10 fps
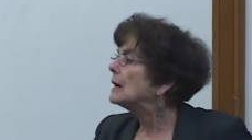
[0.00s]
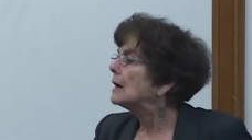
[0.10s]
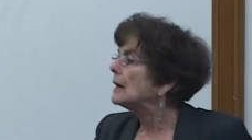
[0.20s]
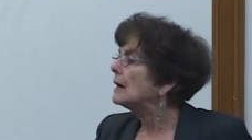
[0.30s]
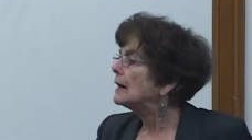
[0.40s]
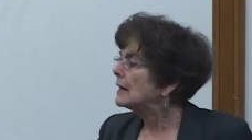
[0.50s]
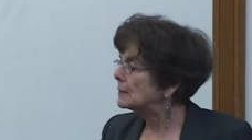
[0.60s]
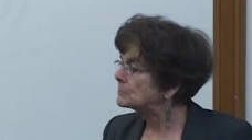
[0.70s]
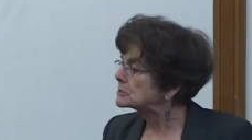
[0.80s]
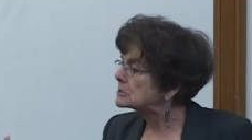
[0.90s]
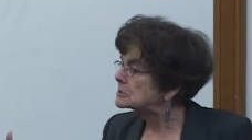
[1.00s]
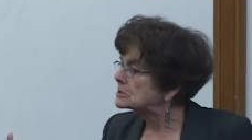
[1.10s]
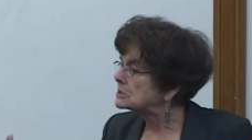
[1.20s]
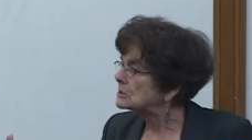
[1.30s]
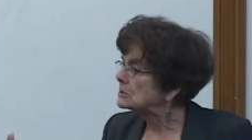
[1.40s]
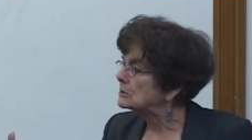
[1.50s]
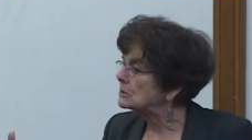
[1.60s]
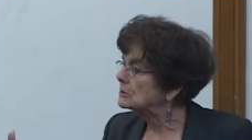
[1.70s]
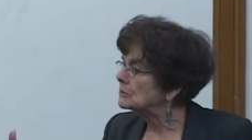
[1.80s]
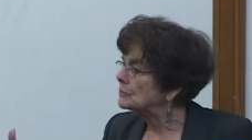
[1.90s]
uh, helped
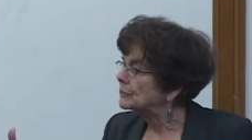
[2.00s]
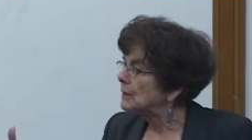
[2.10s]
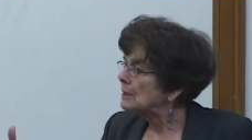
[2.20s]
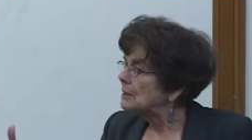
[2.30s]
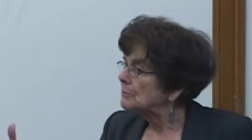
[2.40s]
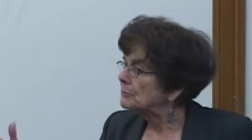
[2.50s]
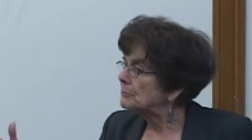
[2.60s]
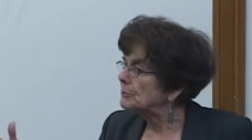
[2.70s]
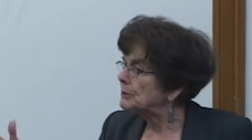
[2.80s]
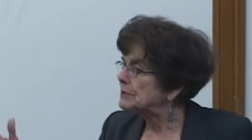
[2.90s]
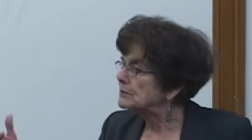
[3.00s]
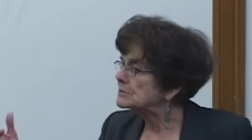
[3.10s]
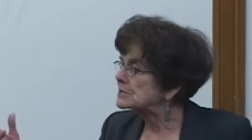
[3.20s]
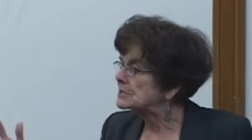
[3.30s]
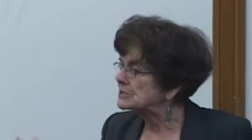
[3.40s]
to produce the